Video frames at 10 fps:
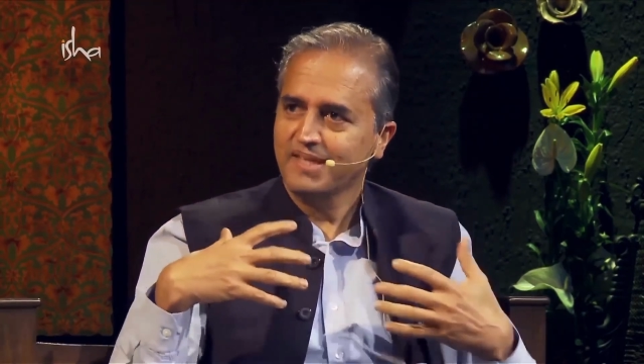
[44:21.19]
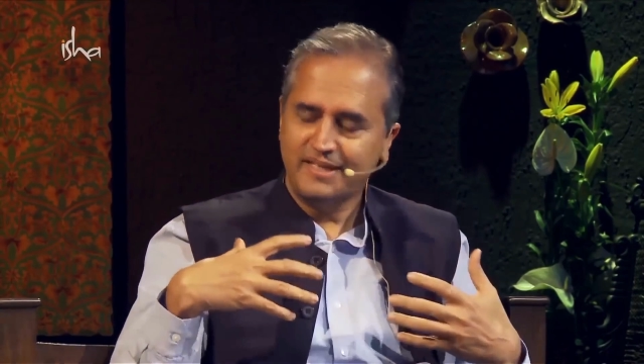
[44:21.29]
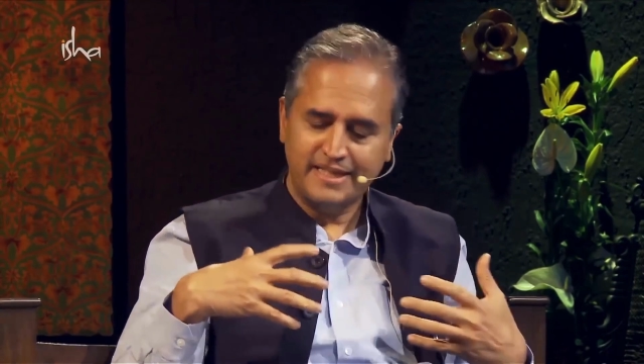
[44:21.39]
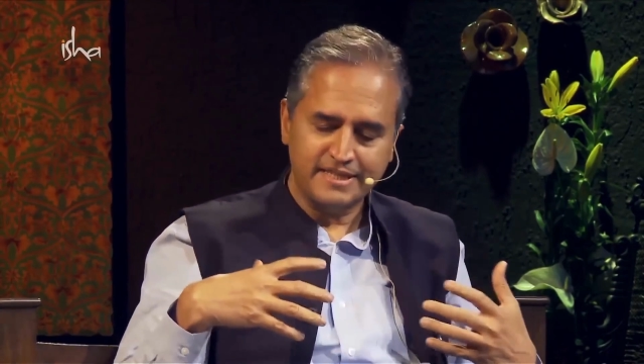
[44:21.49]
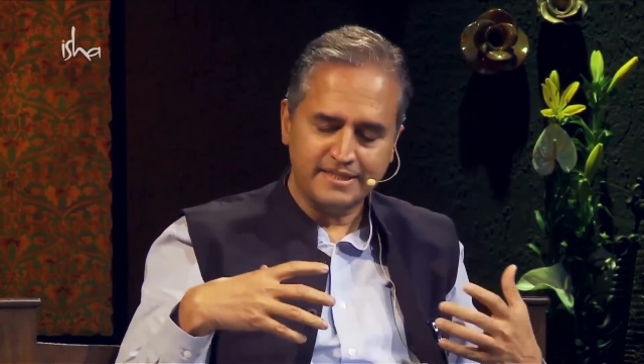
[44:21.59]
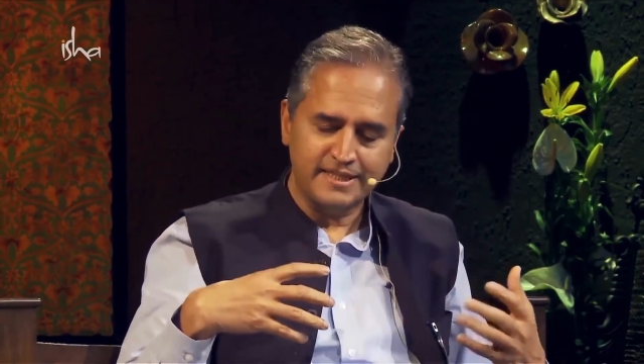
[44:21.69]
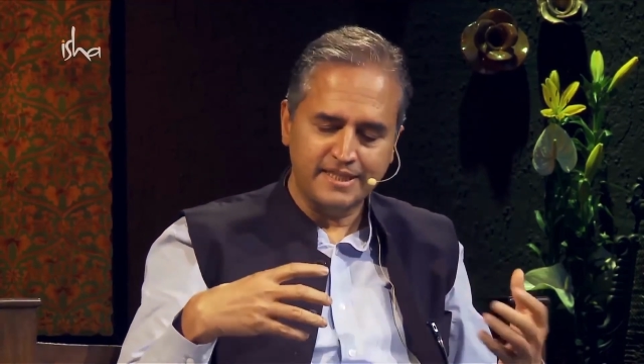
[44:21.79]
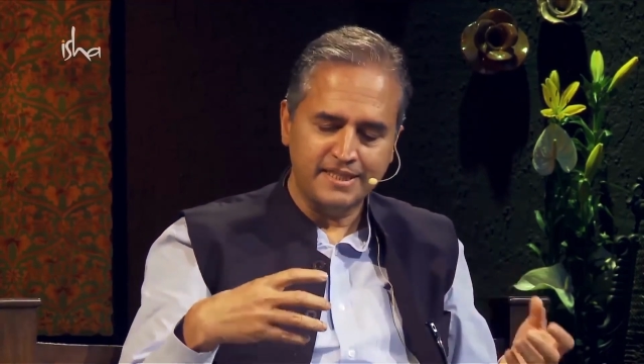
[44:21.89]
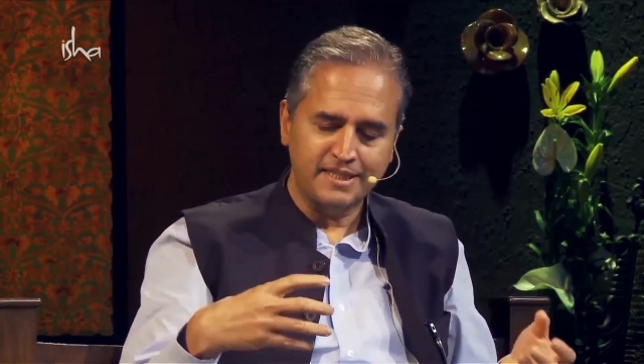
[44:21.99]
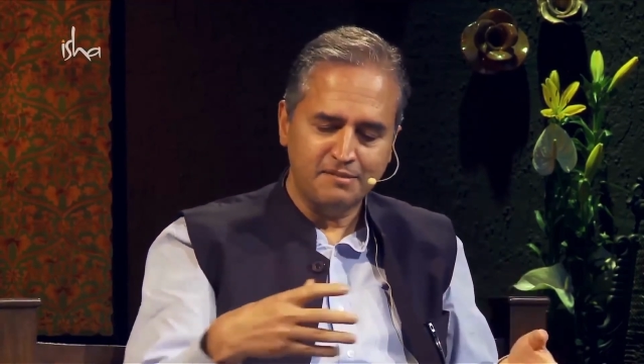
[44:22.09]
That's
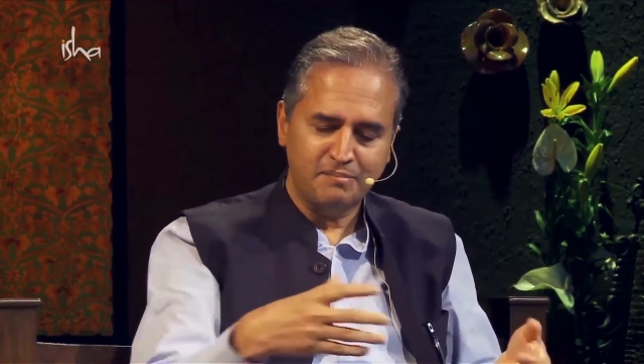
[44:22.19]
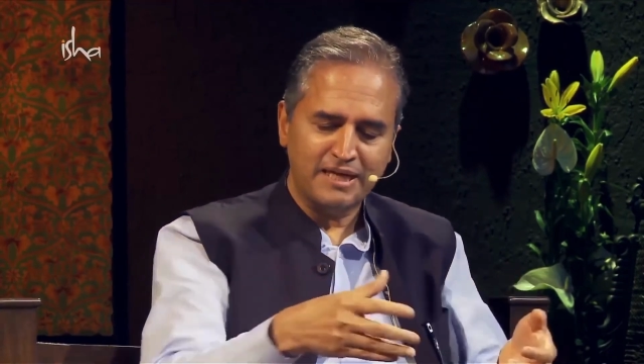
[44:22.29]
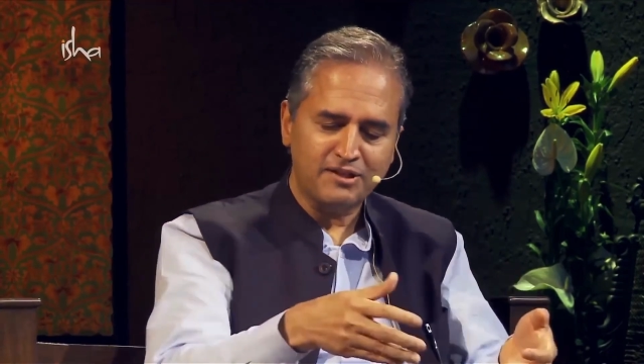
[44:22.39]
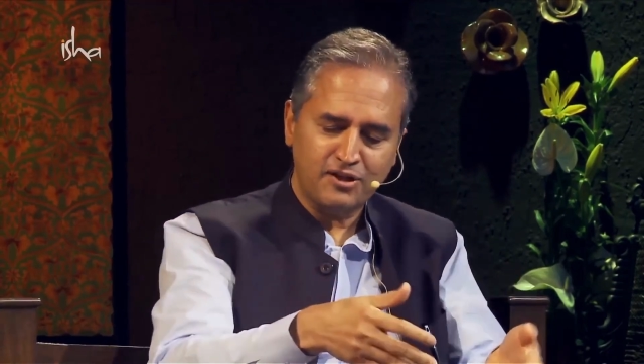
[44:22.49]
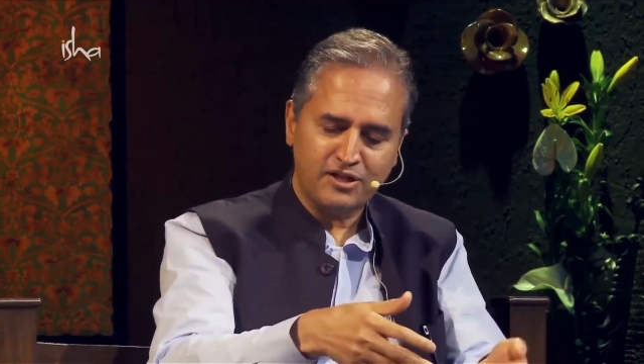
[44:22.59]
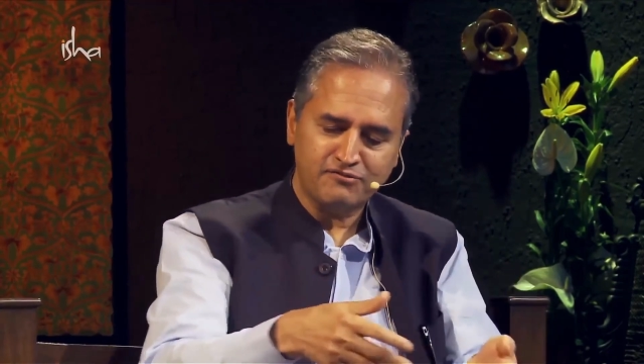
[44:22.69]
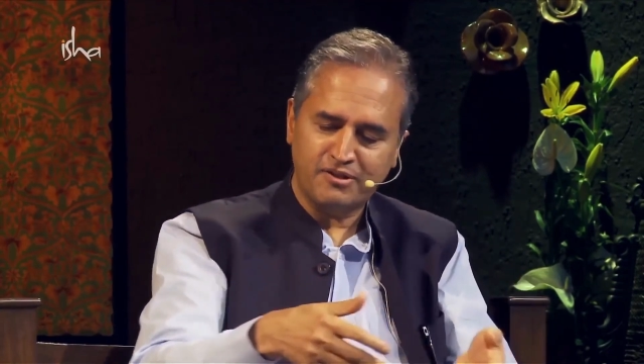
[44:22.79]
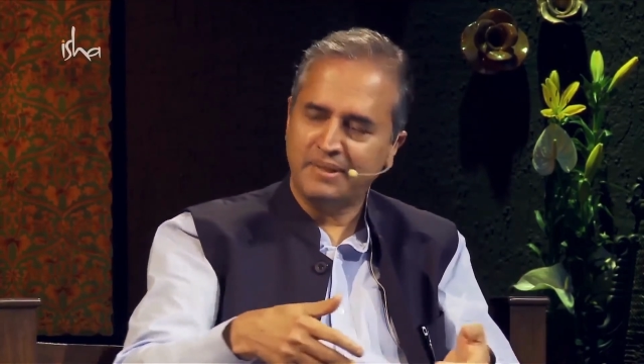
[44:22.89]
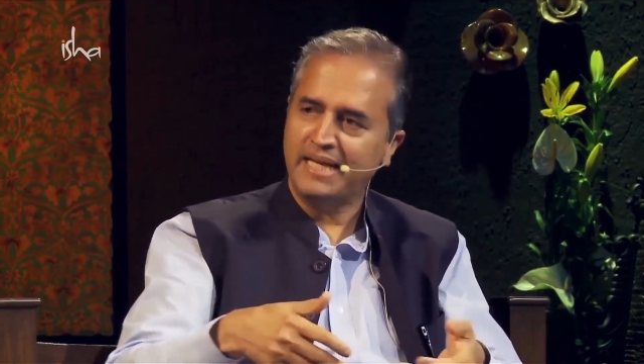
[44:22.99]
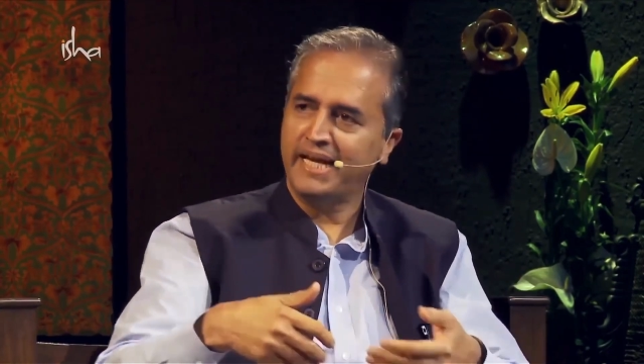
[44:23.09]
the blood clots from
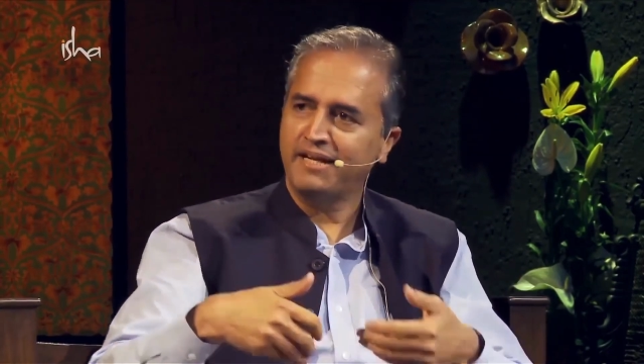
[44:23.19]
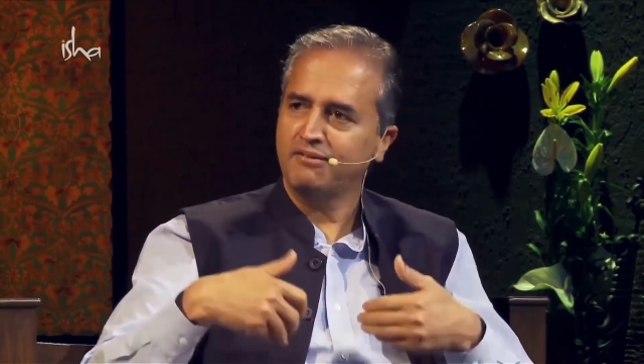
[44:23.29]
the leg